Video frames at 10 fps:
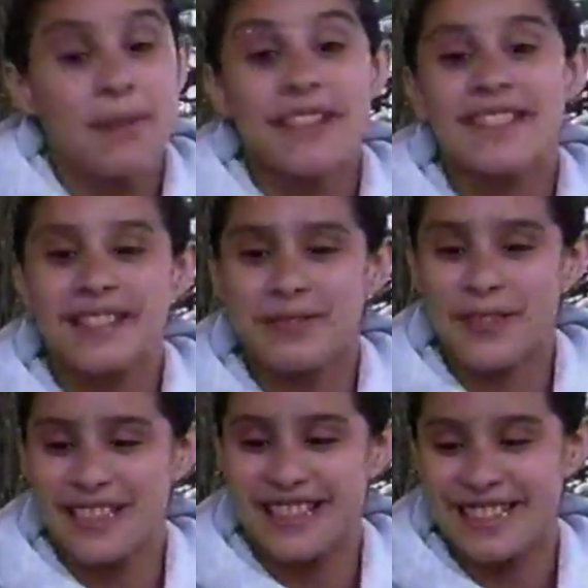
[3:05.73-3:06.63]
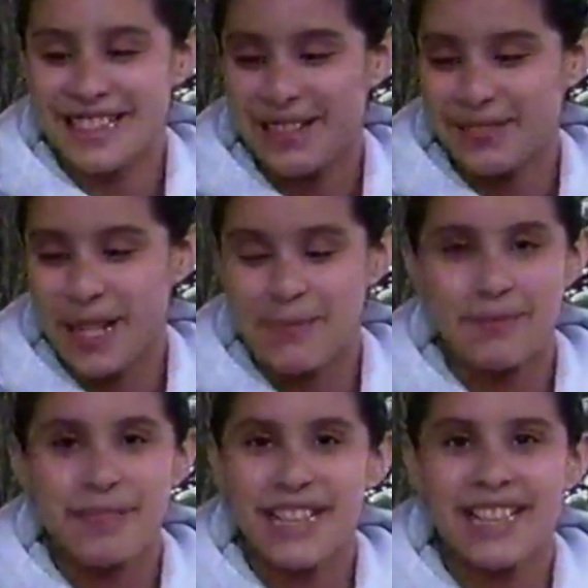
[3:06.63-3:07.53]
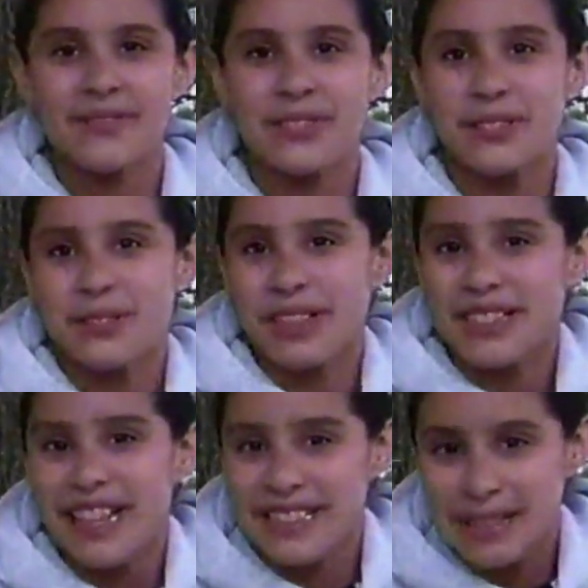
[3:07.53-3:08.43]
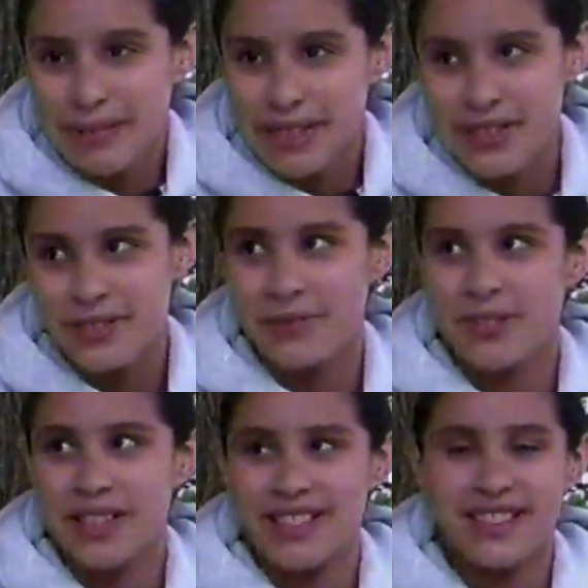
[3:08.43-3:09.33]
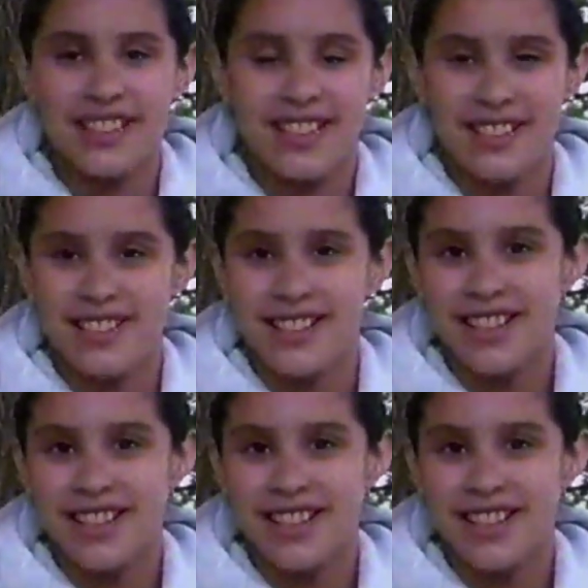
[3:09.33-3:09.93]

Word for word: maybe this is the funniest thing that ever happened to me. I never knew I could actually be interviewed at this age.